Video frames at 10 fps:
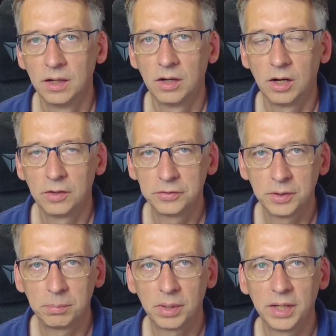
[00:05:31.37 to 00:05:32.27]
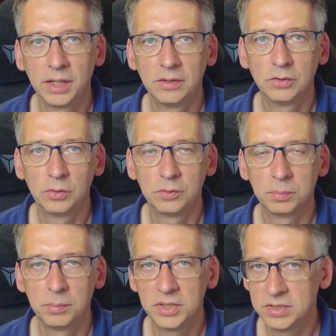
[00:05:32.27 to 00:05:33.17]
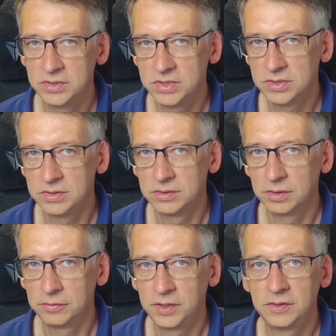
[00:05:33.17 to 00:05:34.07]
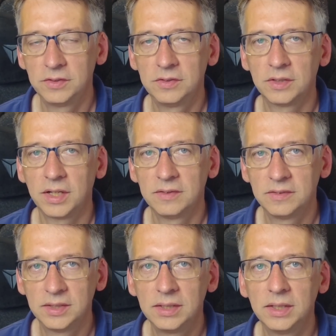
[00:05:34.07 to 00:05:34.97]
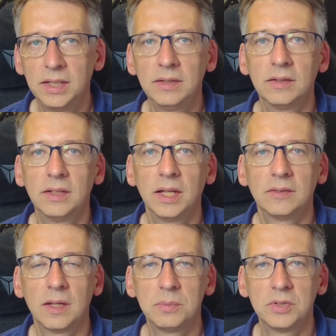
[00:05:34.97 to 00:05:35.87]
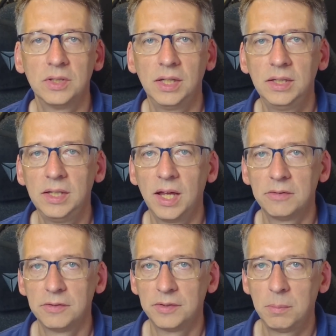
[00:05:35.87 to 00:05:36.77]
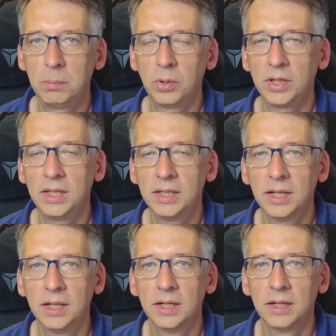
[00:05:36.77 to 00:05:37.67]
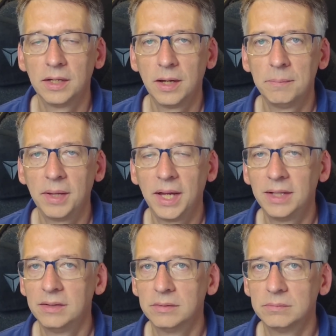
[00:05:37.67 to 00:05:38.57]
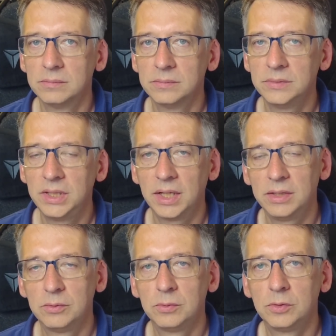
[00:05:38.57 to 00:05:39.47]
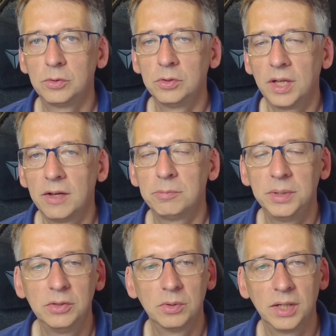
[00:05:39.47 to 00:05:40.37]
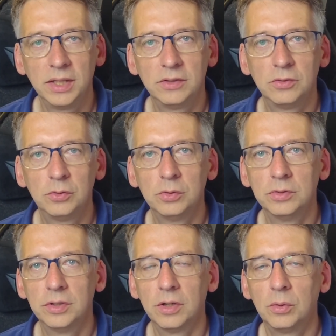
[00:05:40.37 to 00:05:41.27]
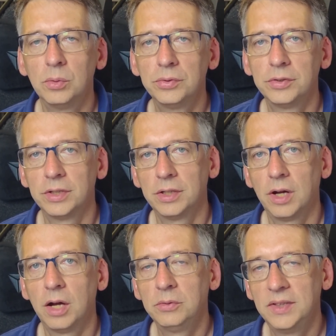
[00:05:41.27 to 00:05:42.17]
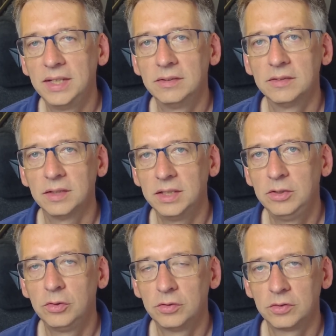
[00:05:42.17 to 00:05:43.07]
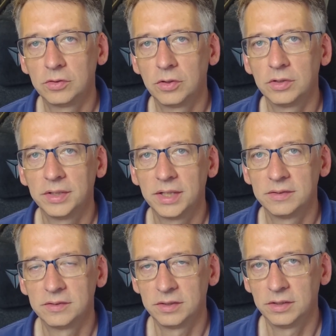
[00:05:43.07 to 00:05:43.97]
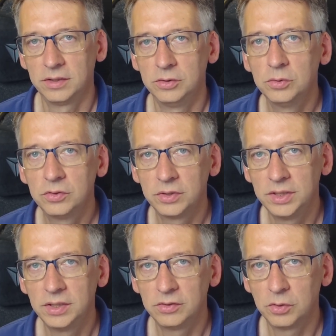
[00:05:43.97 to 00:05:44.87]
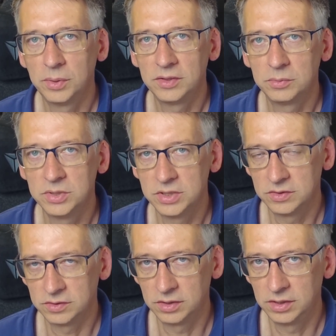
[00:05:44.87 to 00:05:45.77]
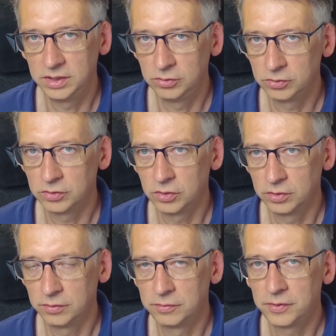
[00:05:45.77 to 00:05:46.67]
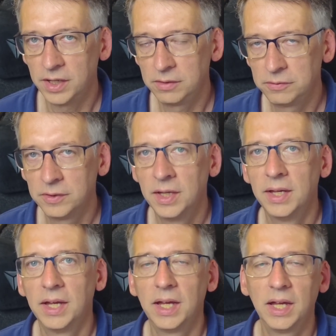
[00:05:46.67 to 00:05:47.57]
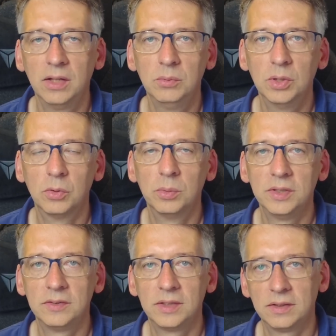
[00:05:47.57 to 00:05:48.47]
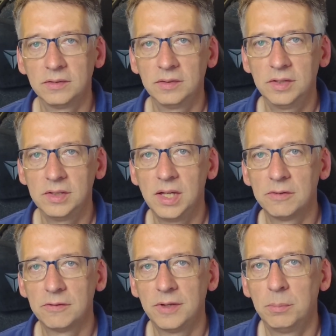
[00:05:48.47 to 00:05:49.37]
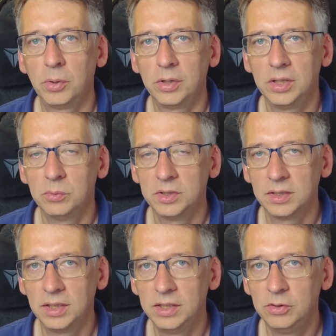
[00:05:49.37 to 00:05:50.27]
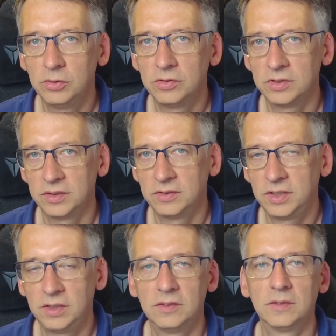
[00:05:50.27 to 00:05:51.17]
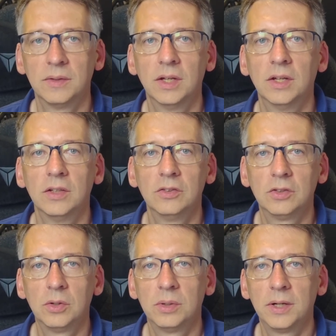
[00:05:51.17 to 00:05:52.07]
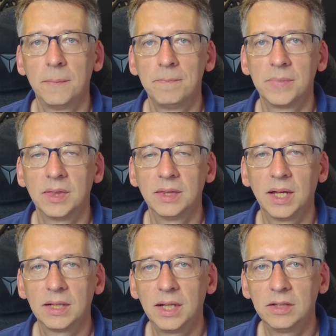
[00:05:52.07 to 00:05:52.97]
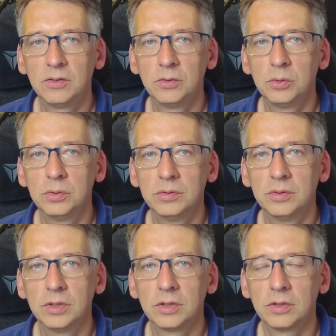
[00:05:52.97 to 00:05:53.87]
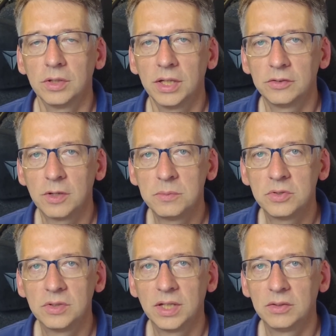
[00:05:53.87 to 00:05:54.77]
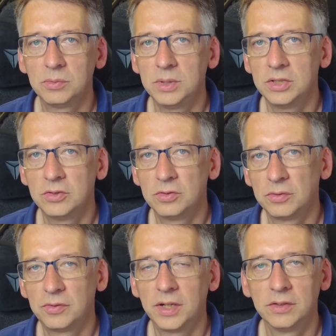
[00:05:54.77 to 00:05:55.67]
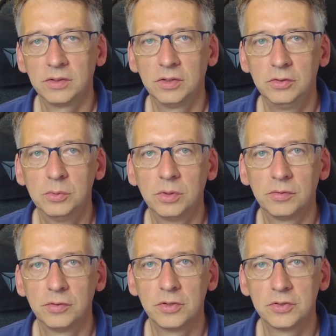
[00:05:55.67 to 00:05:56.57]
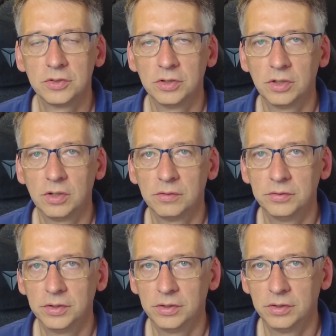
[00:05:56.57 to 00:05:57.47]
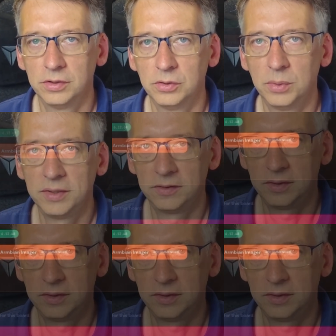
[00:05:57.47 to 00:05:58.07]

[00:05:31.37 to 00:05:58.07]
After applying those permission fixes, I still hit an exception in the FFmpeg plugin, and yeah, it could have been related to the old outdated Linux kernel that's used in this OS, which is Linux kernel 5, and we always tested the FFmpeg plugin with Linux 6. So that led to the assumption that we should find a newer version of the OS